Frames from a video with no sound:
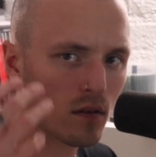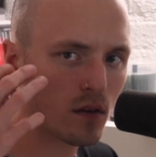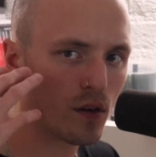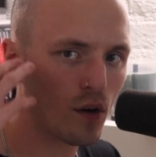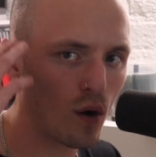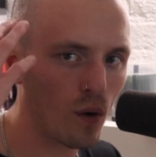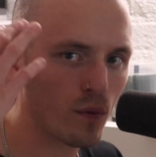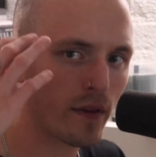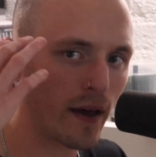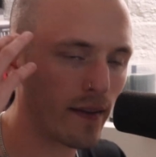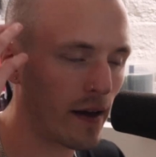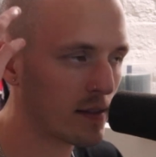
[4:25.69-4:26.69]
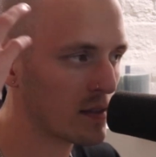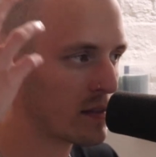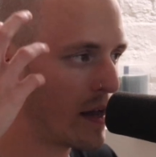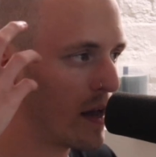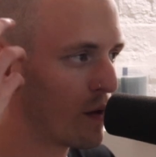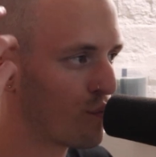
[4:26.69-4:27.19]
you know, that
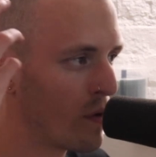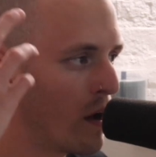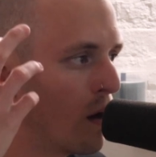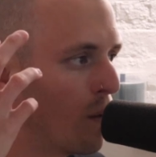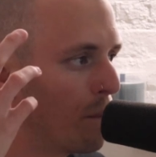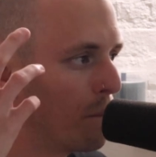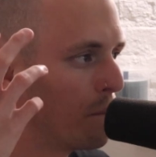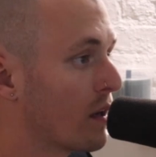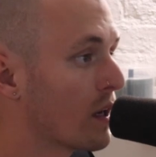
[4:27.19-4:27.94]
sad realm.